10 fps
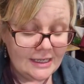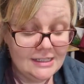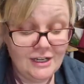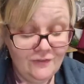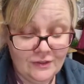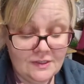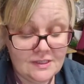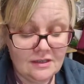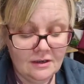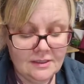different
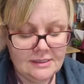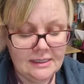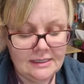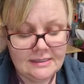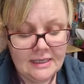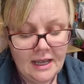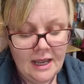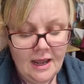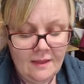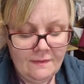sizes,
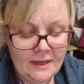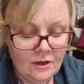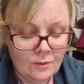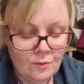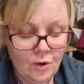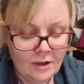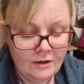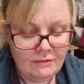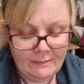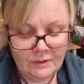and then I wire
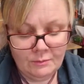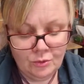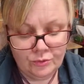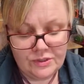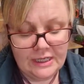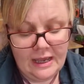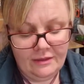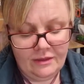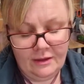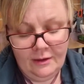wrap them all
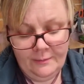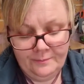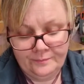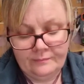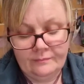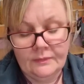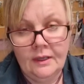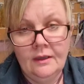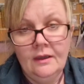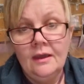together
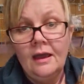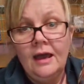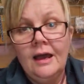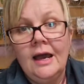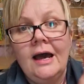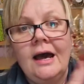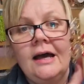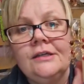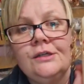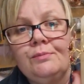
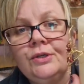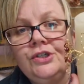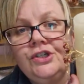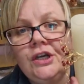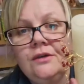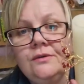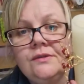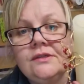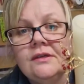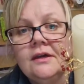and
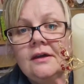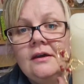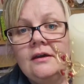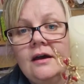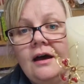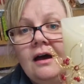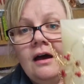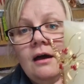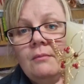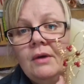produce
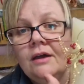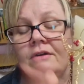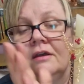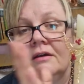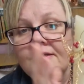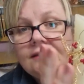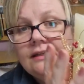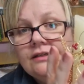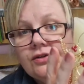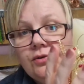a nice
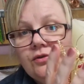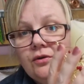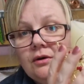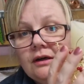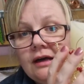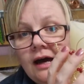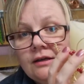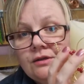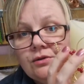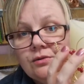little
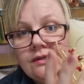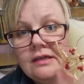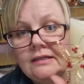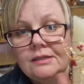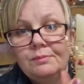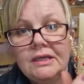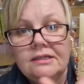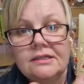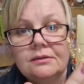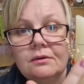candle
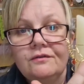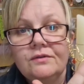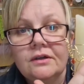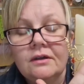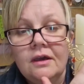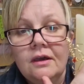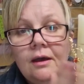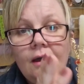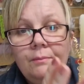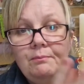centerpiece. So I've done
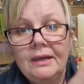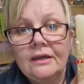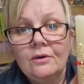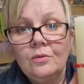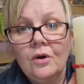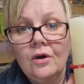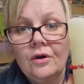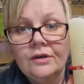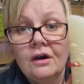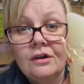a bigger
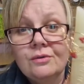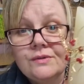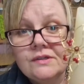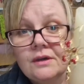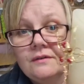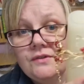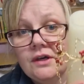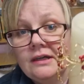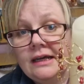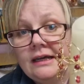one. I also have
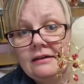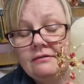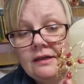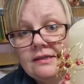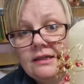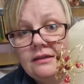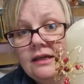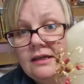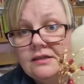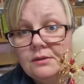done earrings in
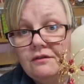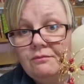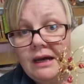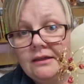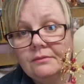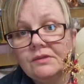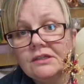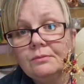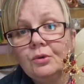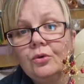these, so I've made them
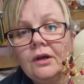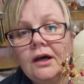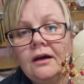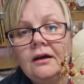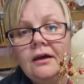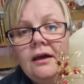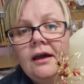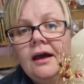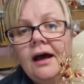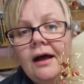smaller,
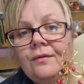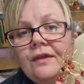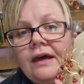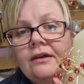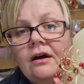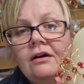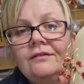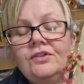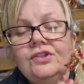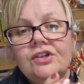and then
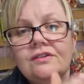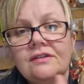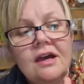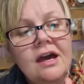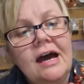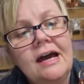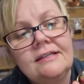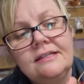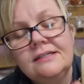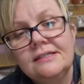I've just
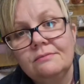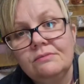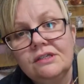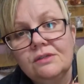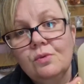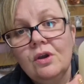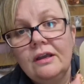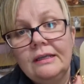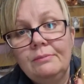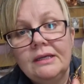added some
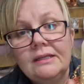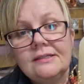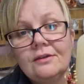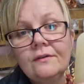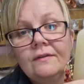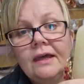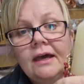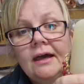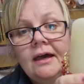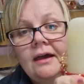swirly bits on
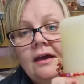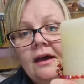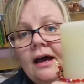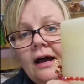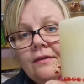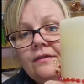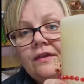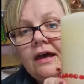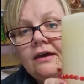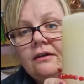there, and
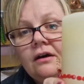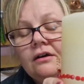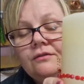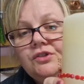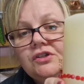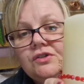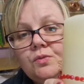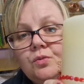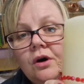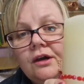then I've just
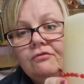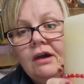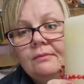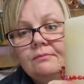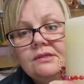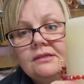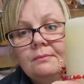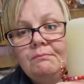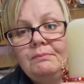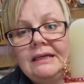wire wrapped
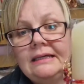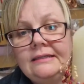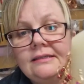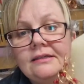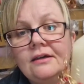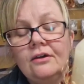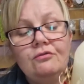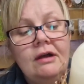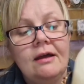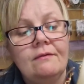some beads
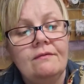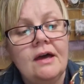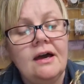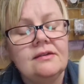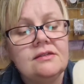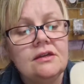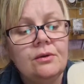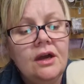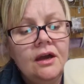around that. So,